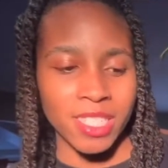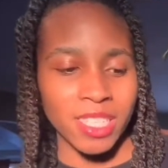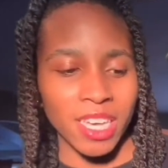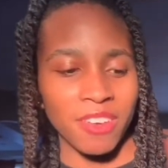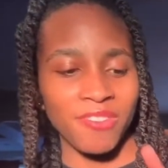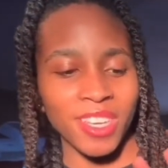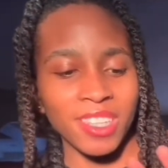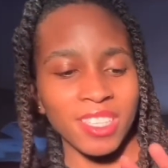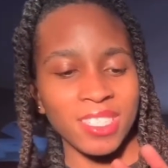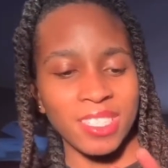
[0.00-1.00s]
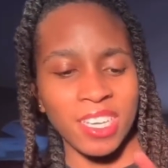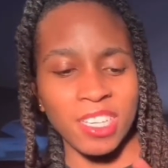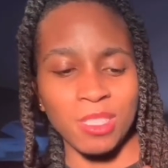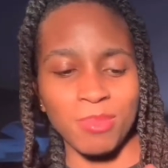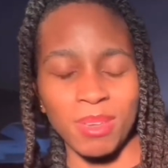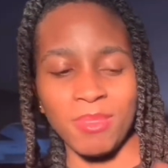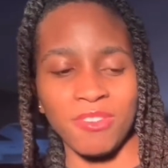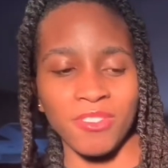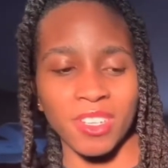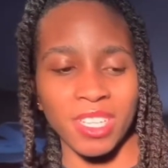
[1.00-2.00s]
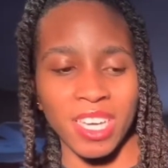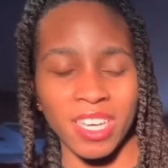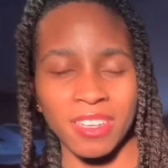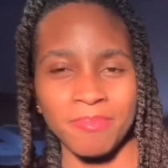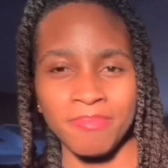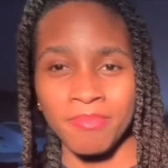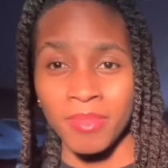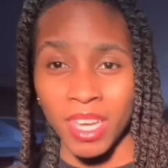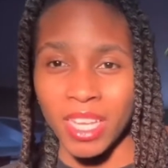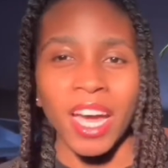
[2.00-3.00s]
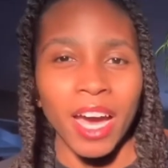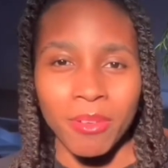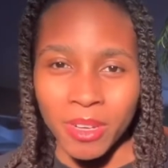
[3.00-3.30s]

Like I felt the stings maybe for like an hour.